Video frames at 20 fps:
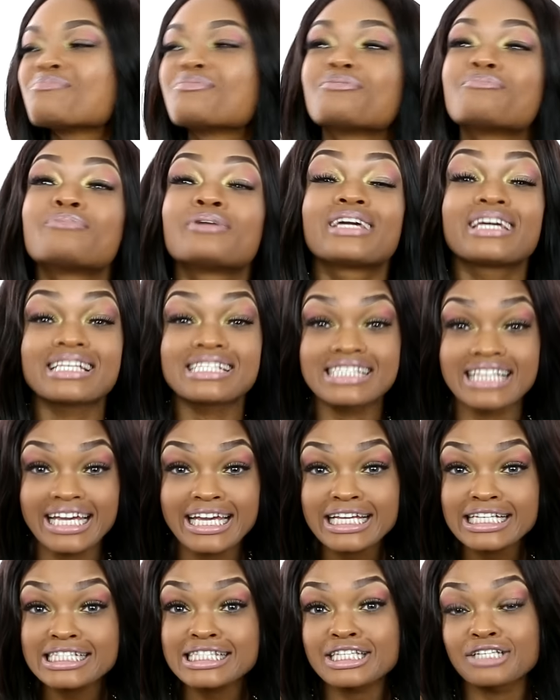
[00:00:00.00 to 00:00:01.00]
but because they
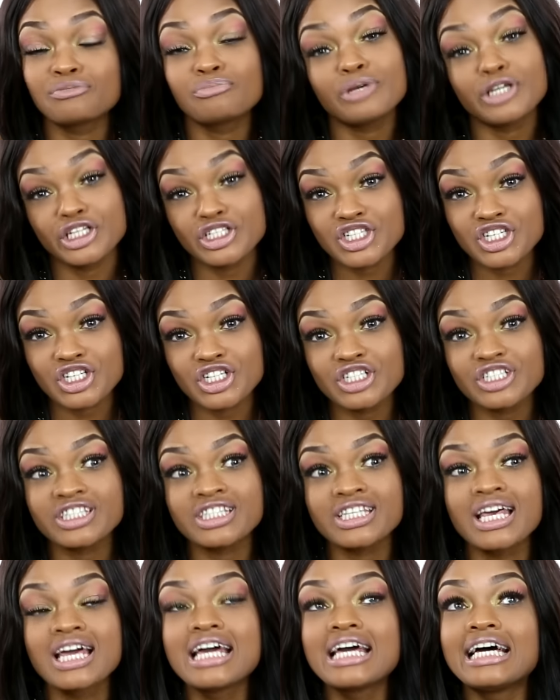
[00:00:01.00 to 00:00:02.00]
can send pictures,
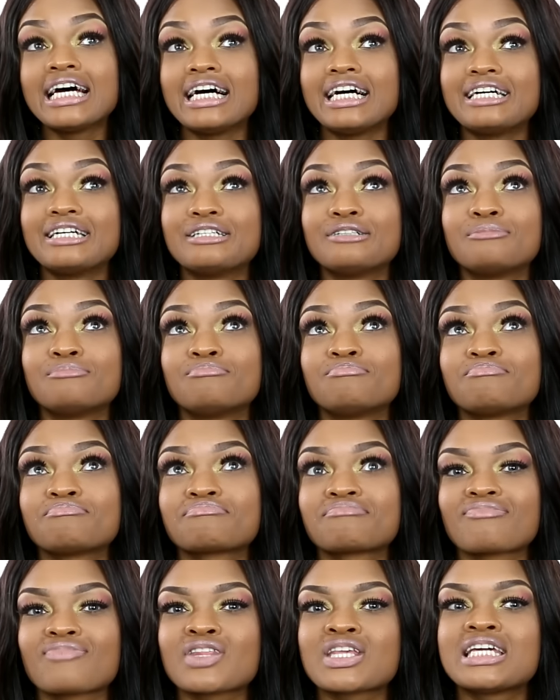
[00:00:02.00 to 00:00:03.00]
um,
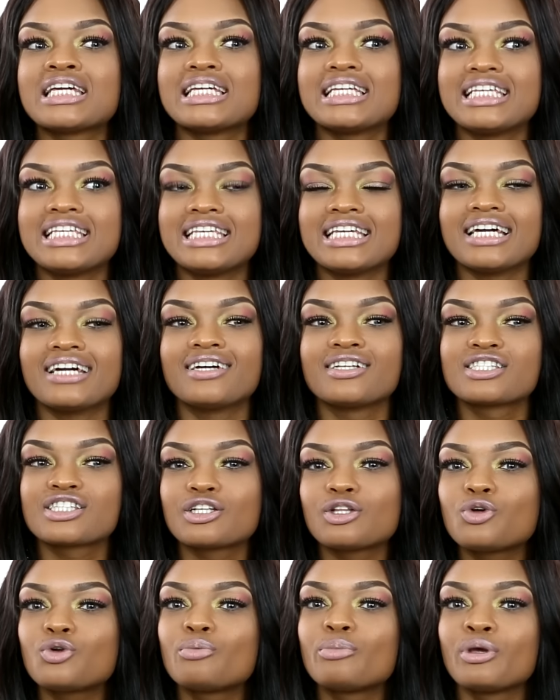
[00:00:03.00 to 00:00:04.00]
yeah, it's a
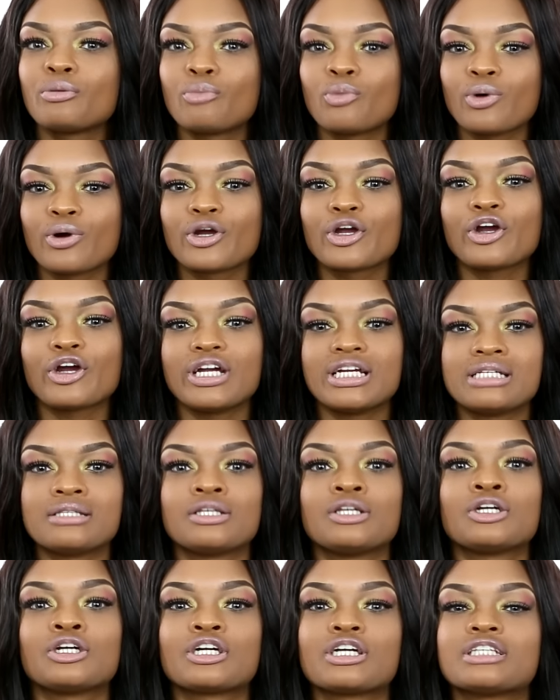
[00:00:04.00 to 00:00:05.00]
little bit more
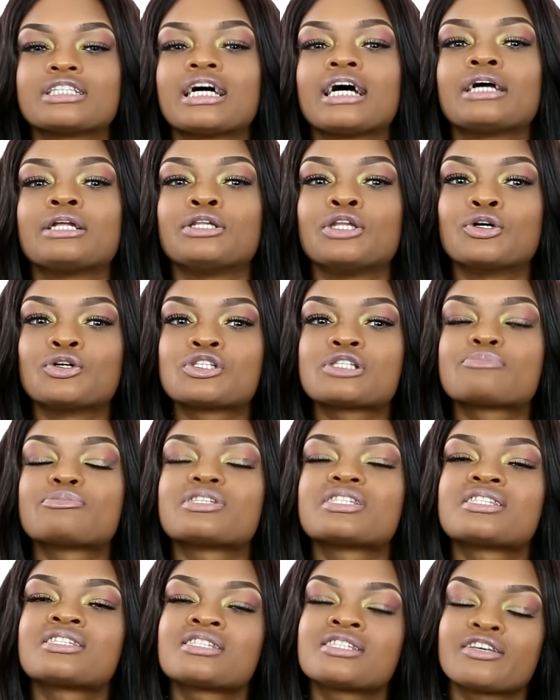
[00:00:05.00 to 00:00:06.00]
crazier because I know
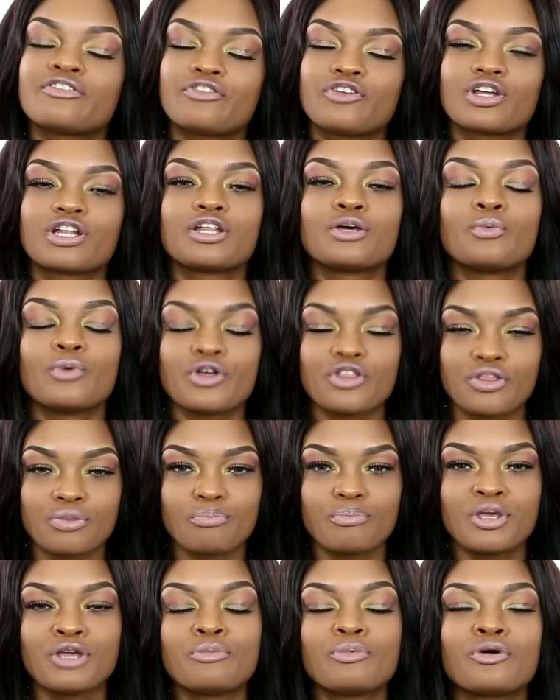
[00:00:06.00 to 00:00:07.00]
specifically what
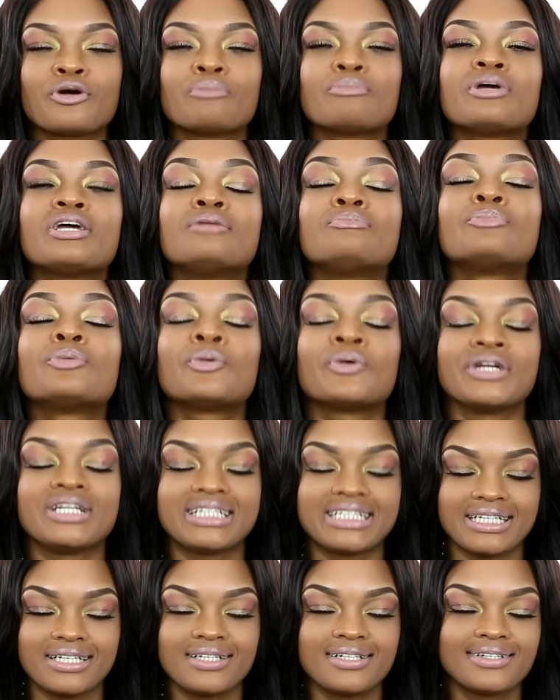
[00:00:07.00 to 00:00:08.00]
people are
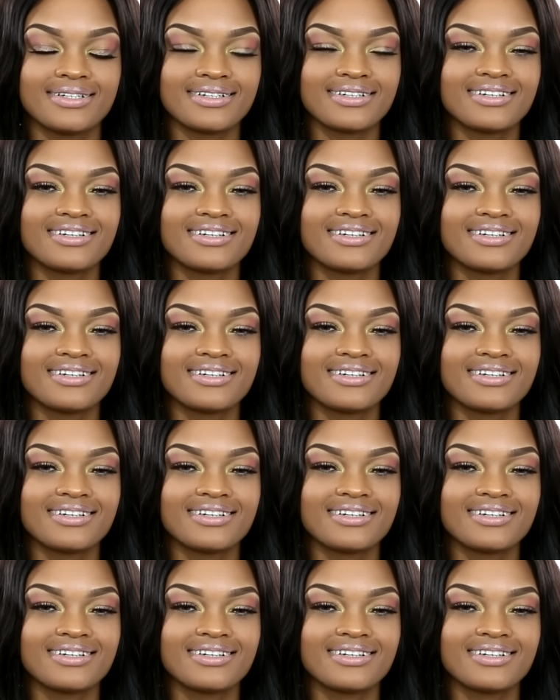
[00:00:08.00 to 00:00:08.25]
pinpointing